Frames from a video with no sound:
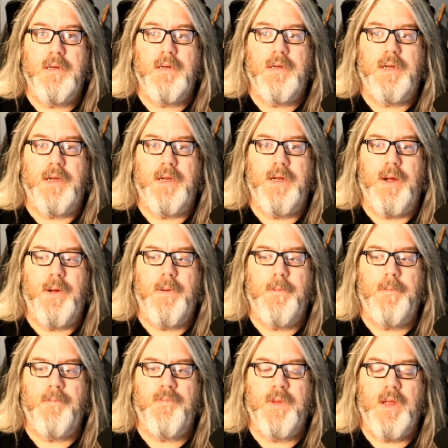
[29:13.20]
You know,
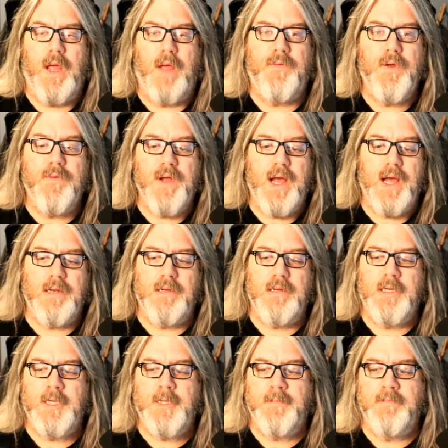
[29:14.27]
if you've got
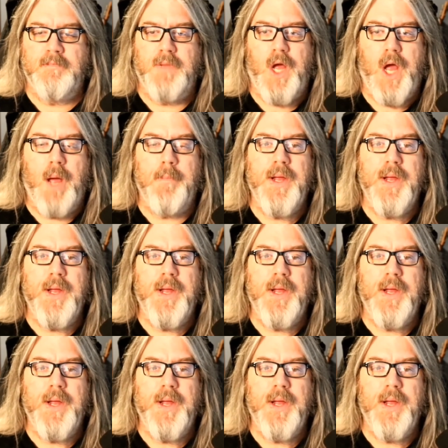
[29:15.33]
a